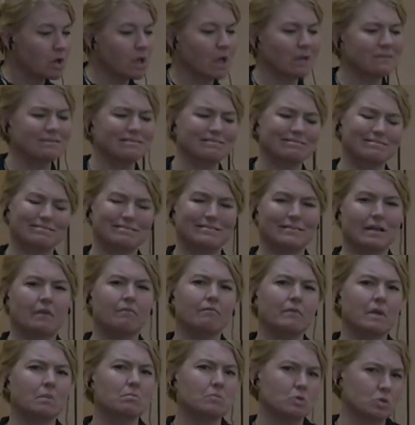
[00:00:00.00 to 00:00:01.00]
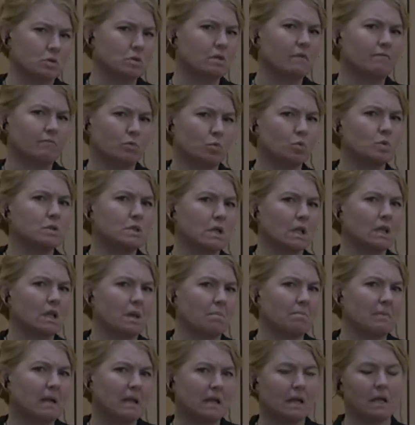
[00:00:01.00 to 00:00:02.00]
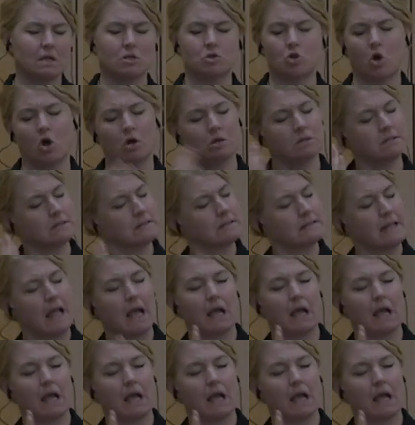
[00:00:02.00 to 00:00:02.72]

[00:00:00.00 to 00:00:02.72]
Thank you, and thank you, Sweden.